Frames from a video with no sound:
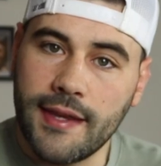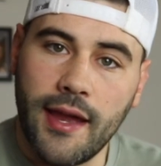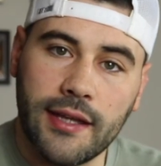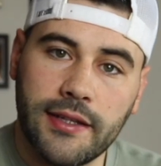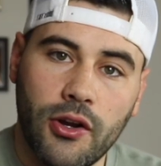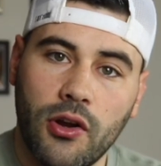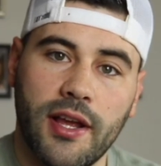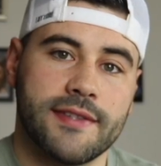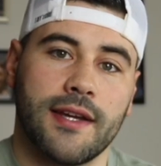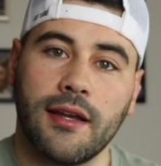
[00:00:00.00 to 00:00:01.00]
that Anthony Yarde
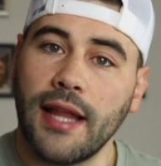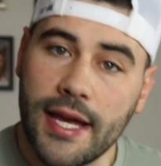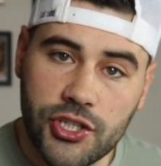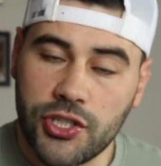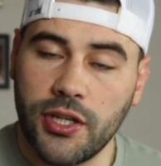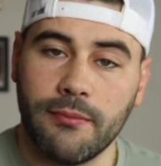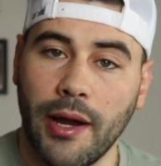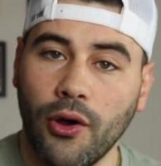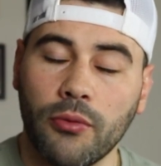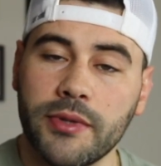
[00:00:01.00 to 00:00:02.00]
has a glass chin
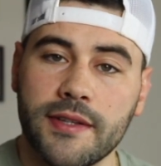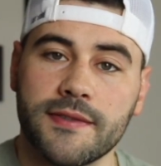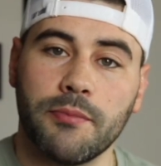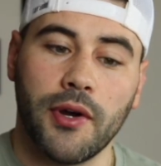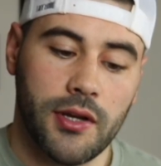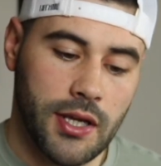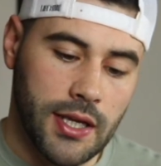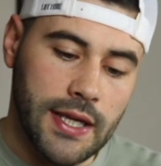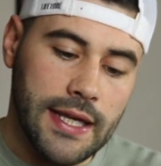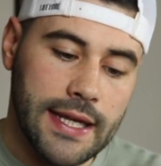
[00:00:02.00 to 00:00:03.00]
by all means, but
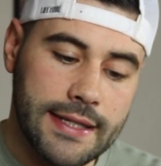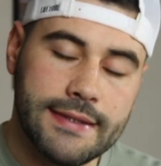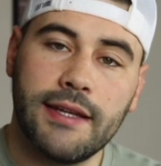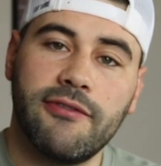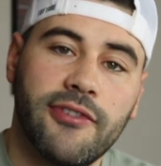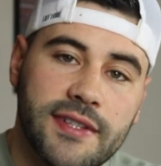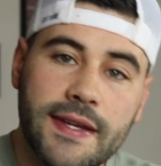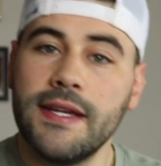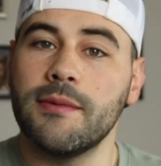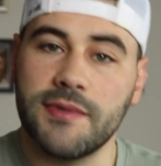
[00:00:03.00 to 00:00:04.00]
he did
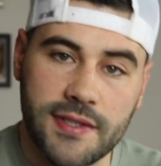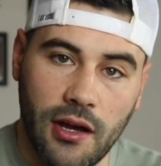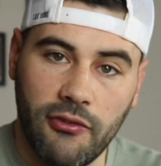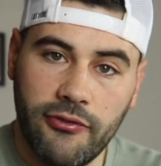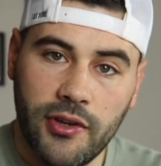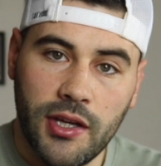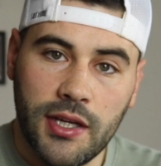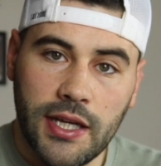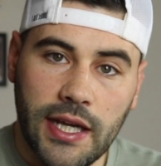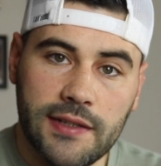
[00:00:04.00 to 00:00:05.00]
fatigue himself
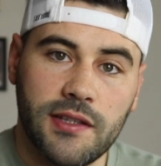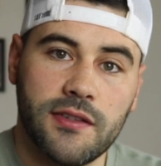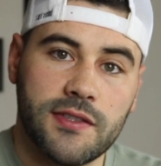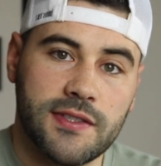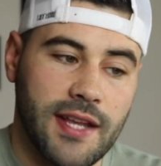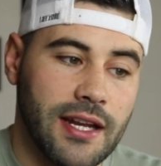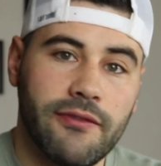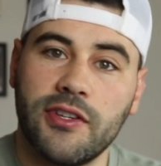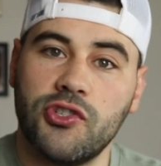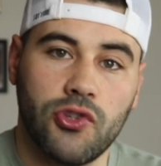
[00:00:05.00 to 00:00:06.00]
into the state
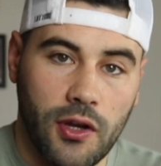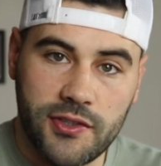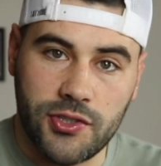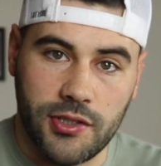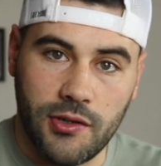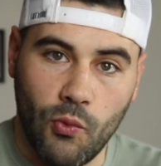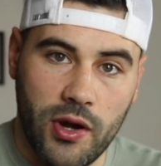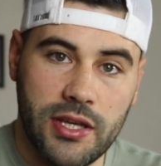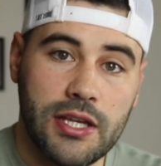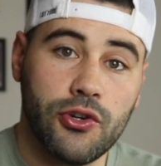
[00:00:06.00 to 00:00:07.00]
of exhaustion
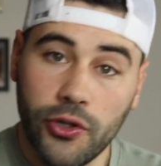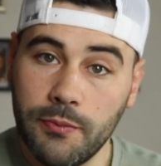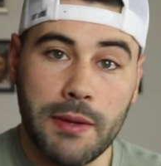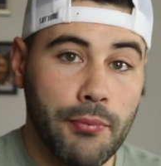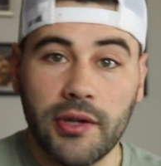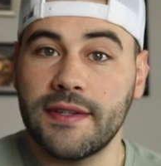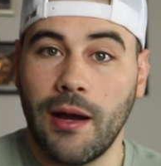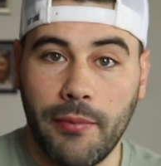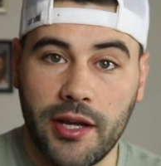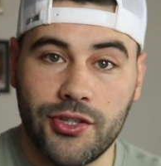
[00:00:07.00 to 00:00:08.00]
where he could be put
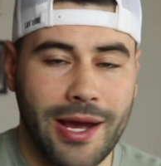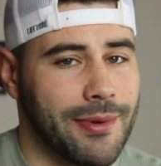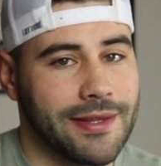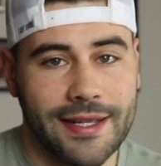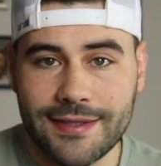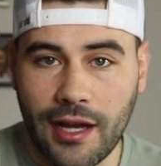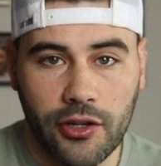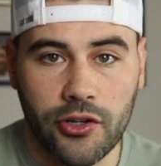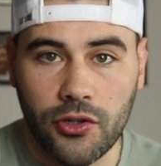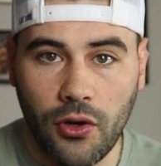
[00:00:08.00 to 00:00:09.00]
down by a jab, and that's not
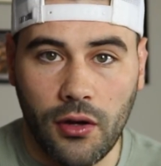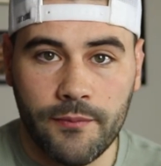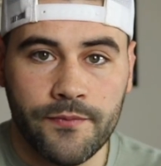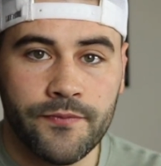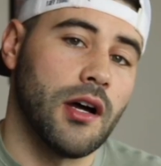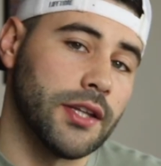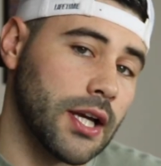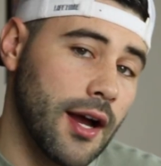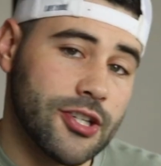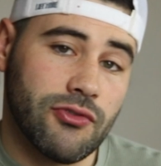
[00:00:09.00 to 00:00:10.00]
good at all. On the
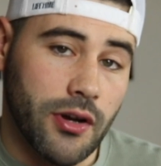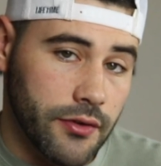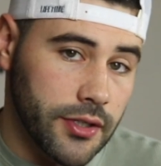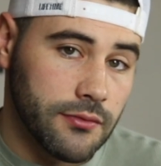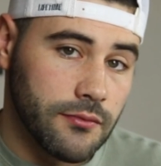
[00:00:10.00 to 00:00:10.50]
contrary,